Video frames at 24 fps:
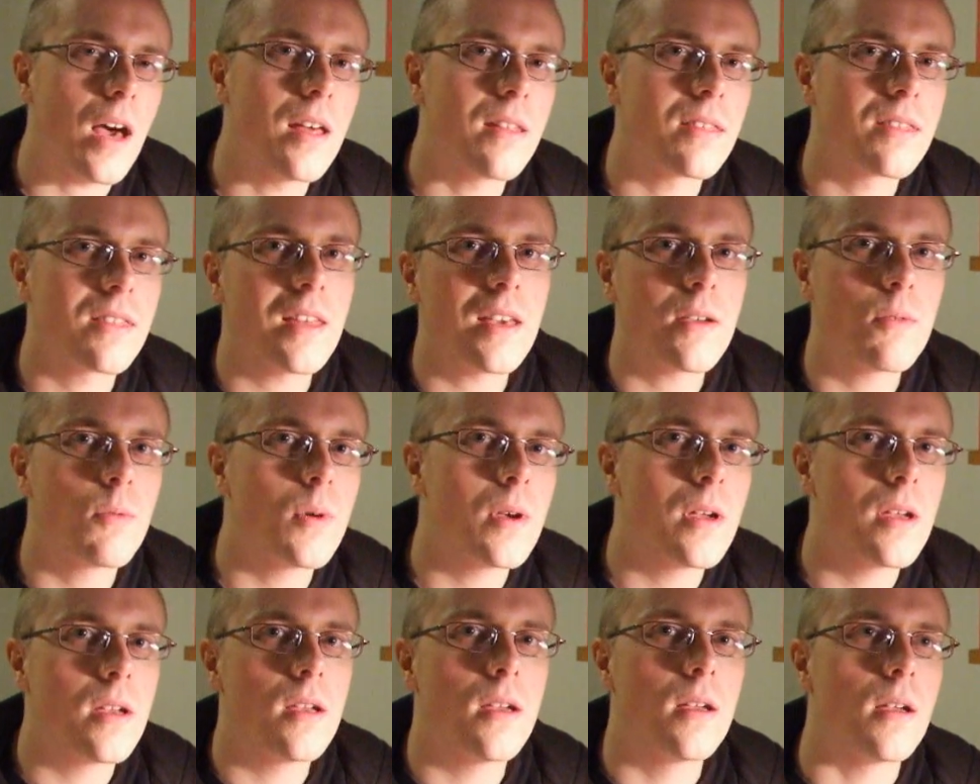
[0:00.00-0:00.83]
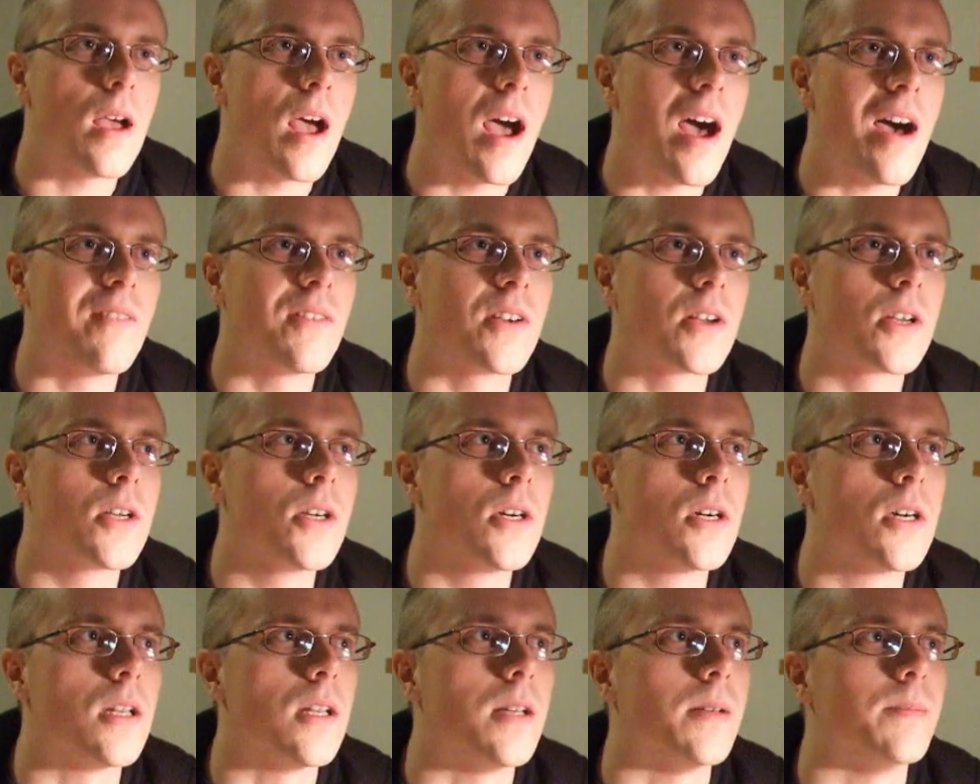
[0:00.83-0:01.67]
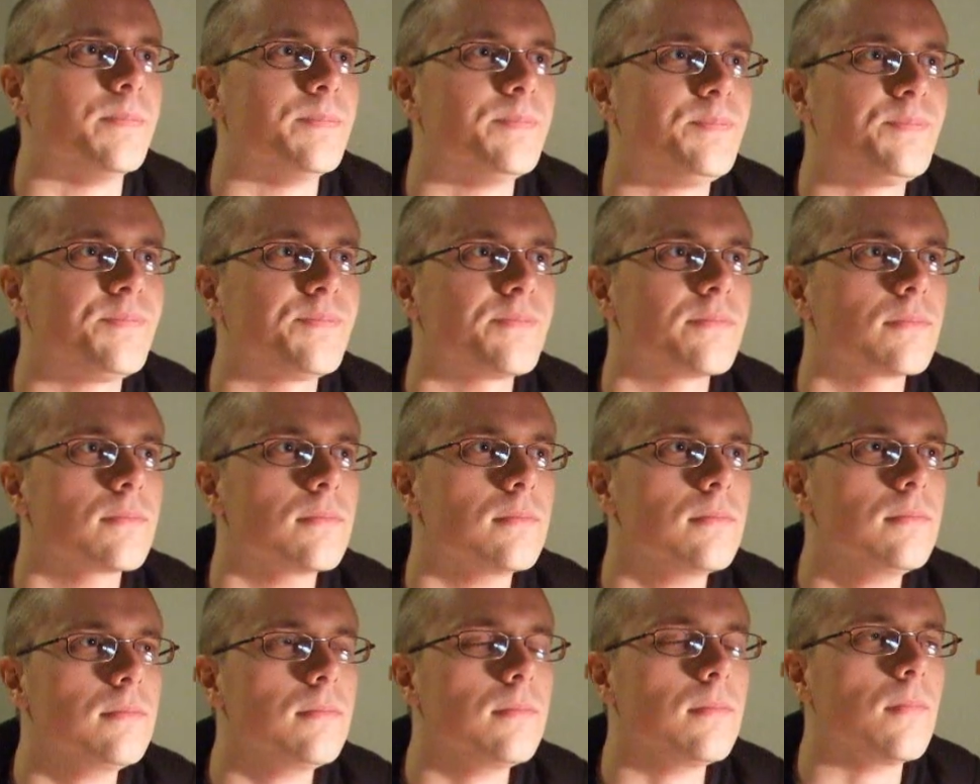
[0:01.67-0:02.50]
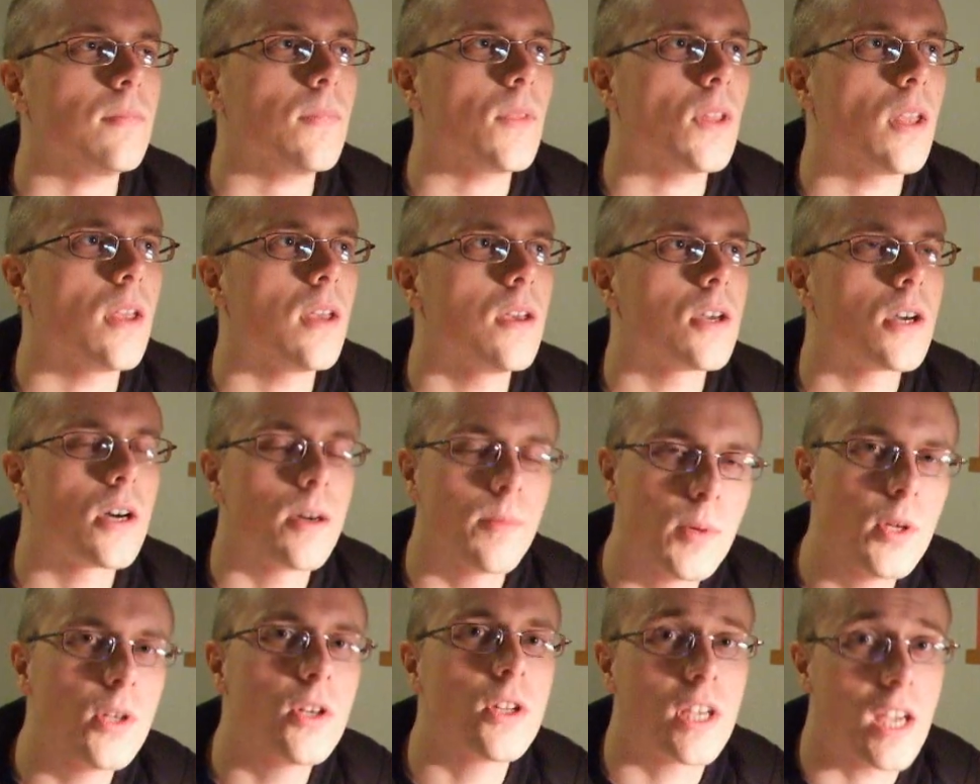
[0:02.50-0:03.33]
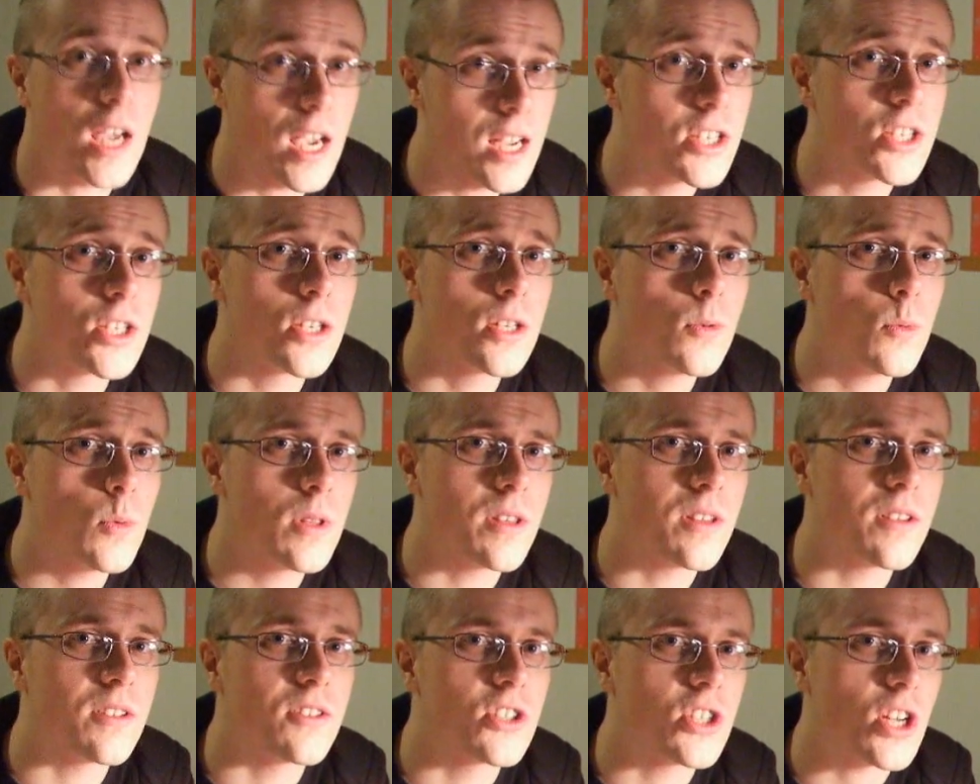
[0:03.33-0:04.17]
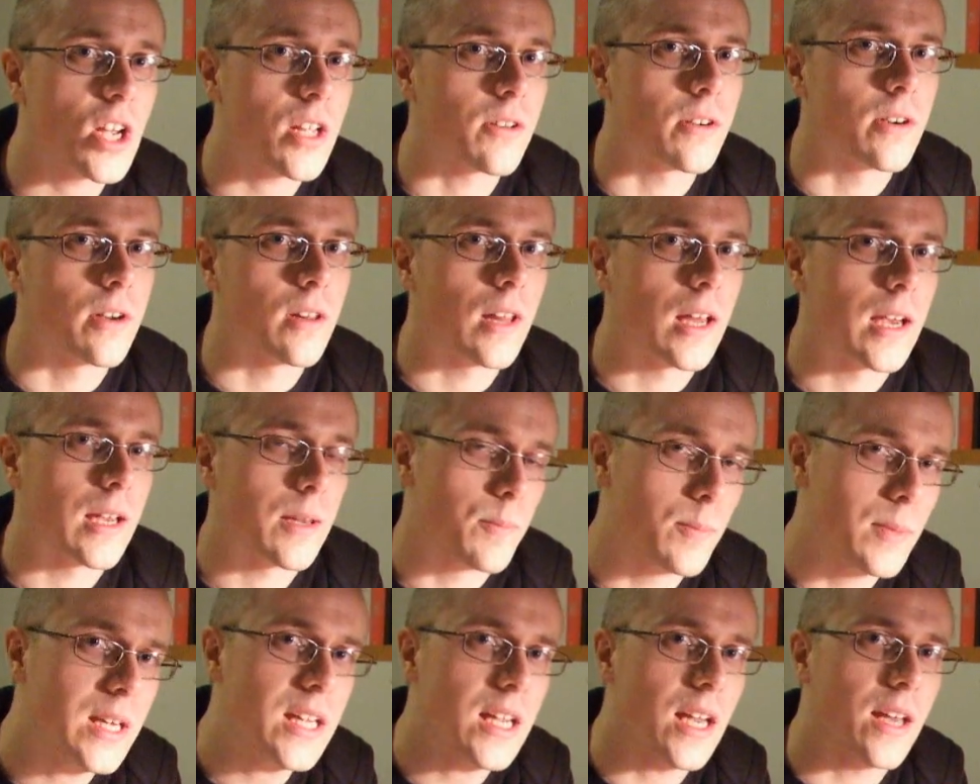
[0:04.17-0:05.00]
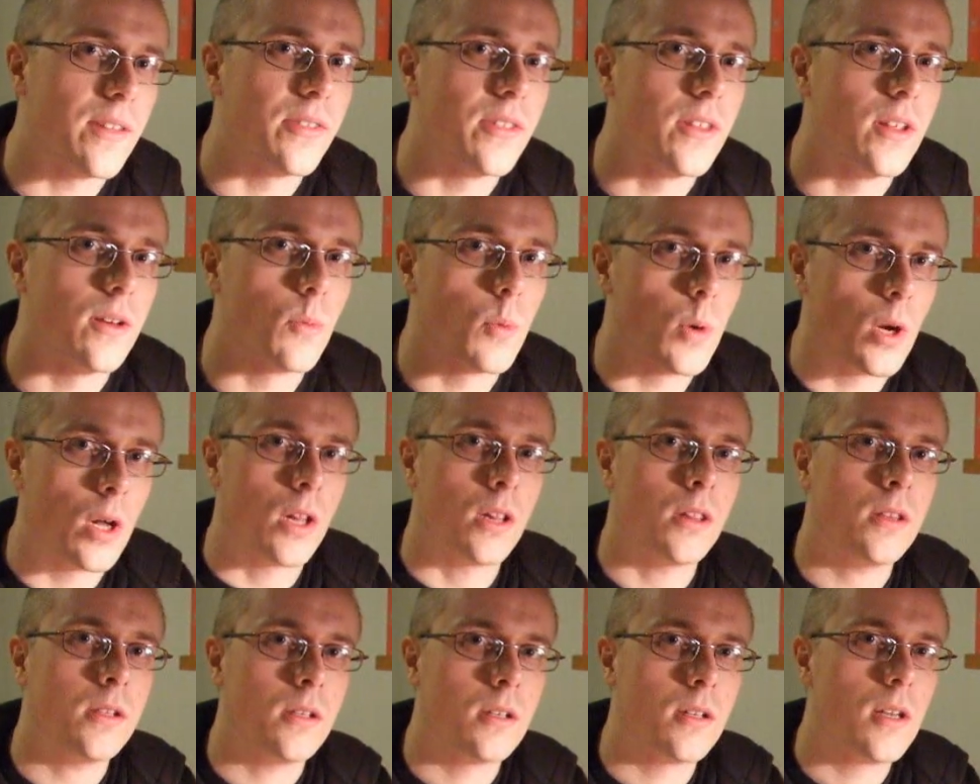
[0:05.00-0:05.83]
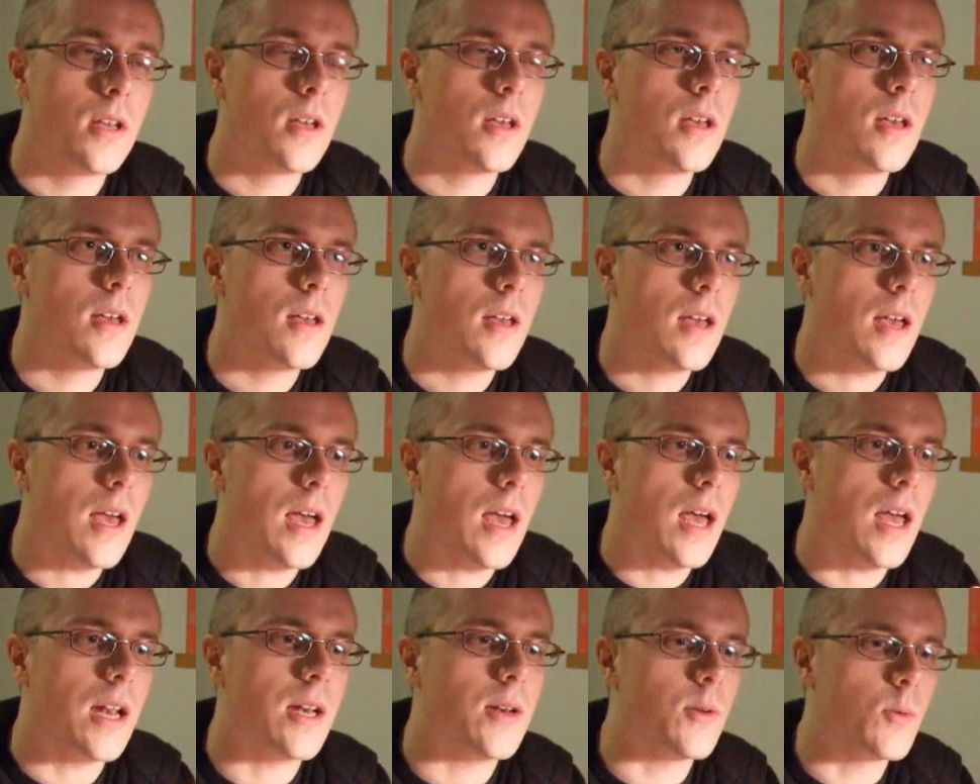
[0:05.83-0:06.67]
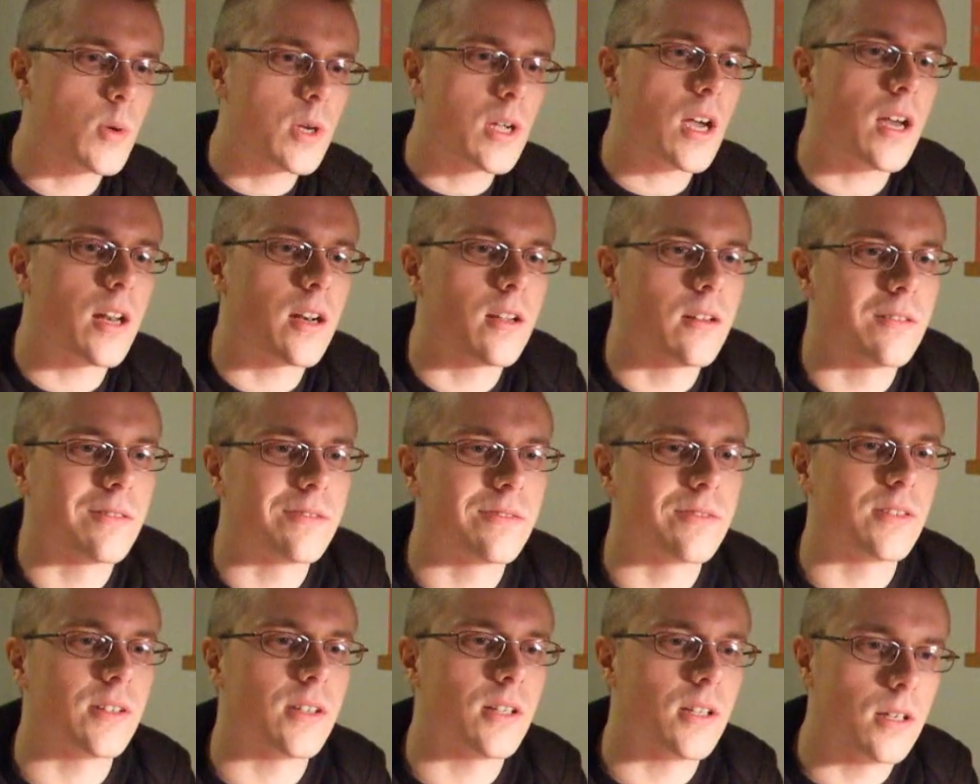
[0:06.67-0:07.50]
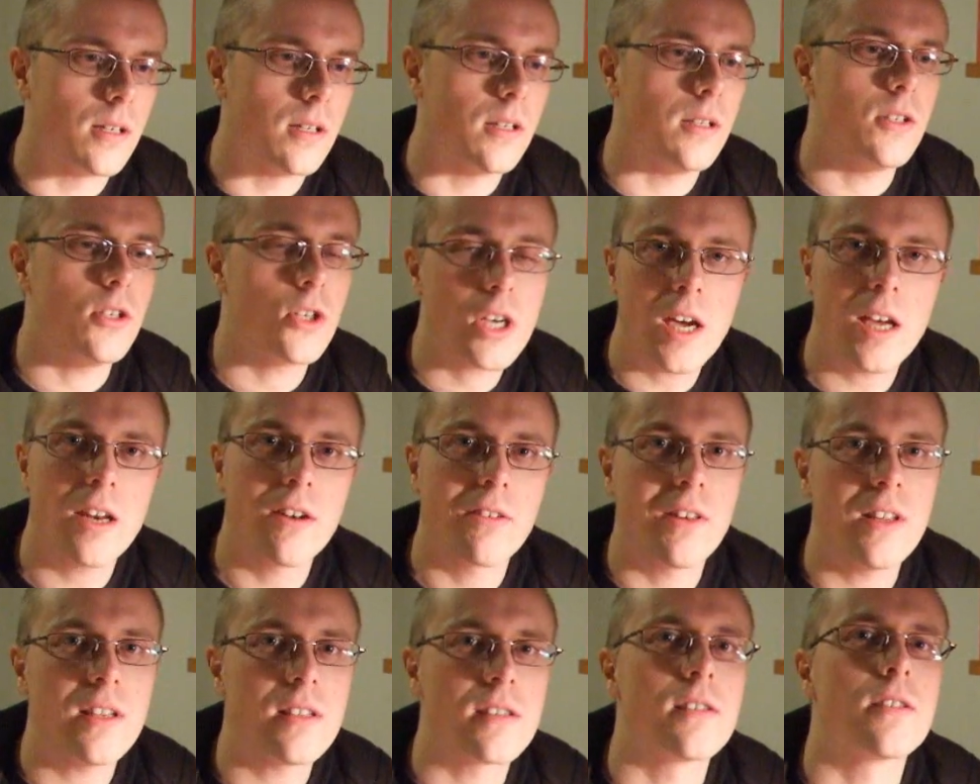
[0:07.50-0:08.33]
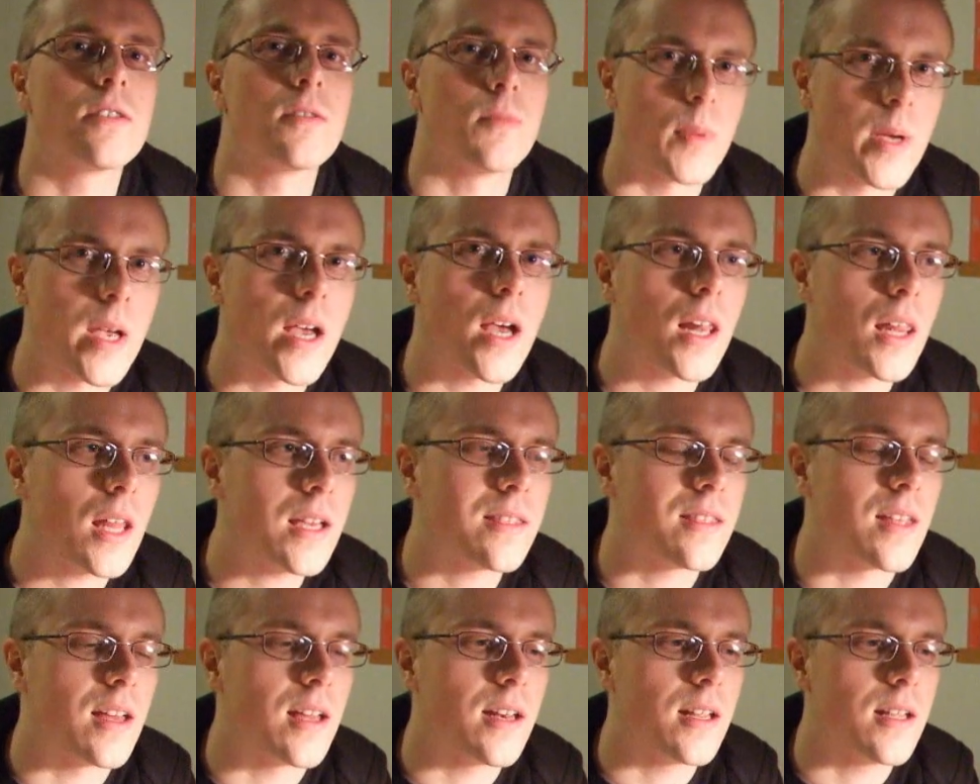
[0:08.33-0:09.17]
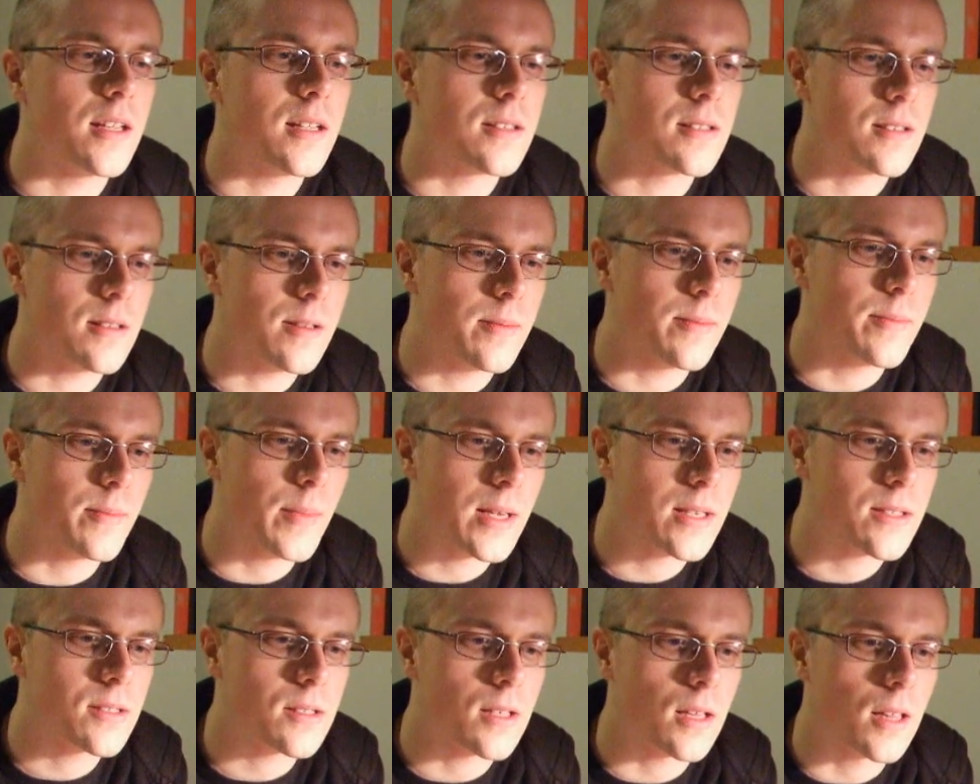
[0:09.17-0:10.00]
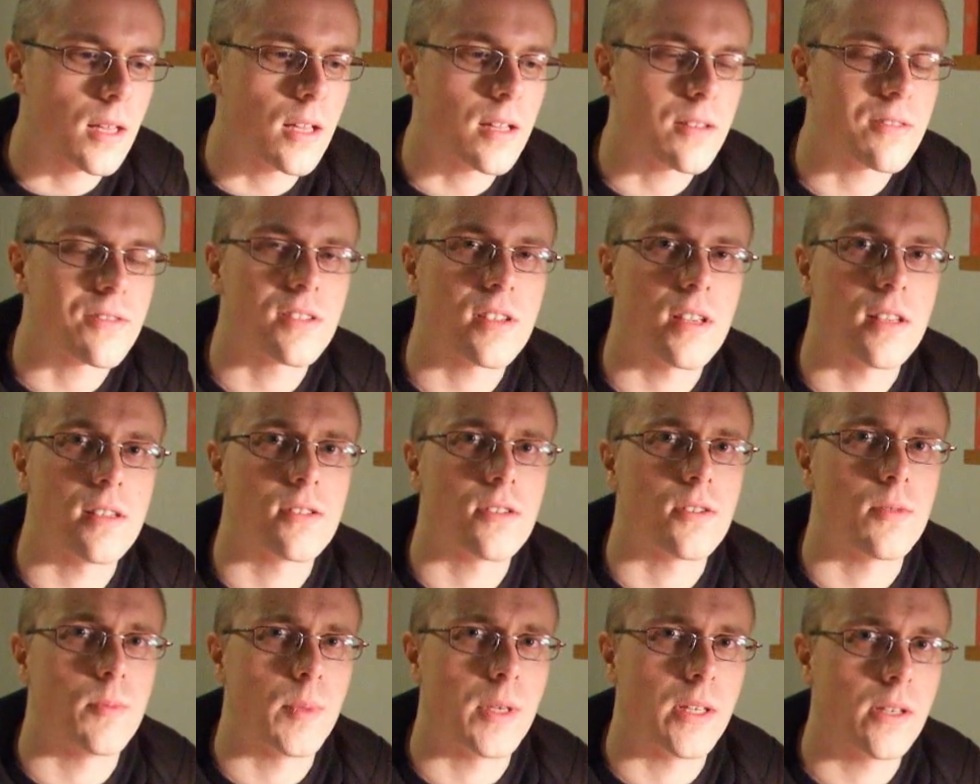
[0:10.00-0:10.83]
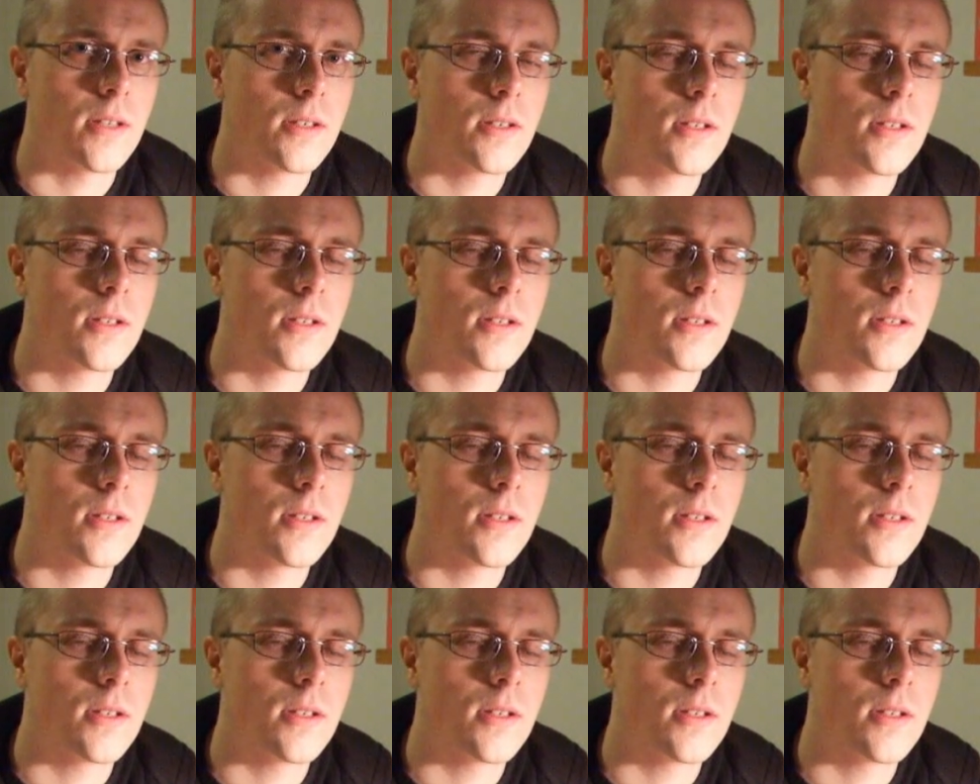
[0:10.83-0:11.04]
think we have a good communication with each other, like me and the world. and we kind of you kind of listen to me. I like that. It makes a lot of sense to me.